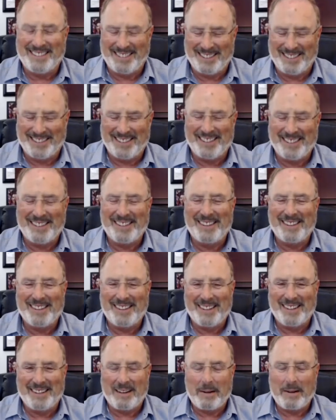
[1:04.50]

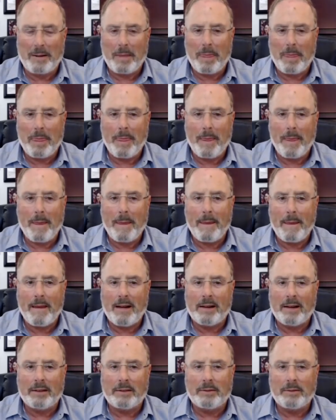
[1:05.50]

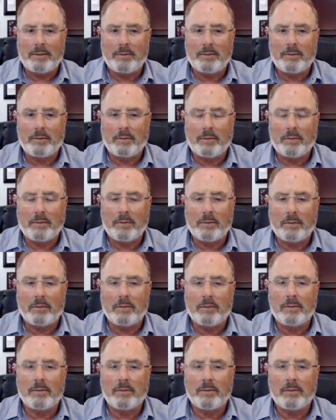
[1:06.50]

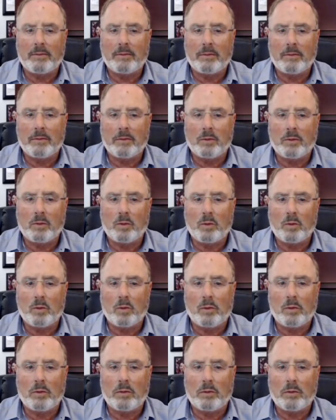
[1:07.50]

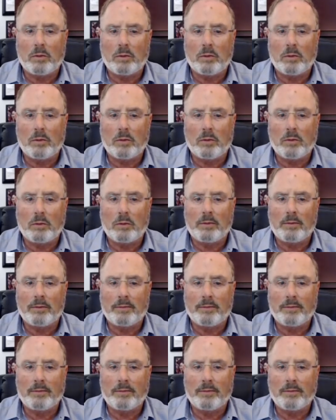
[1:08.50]
The person shown says nothing.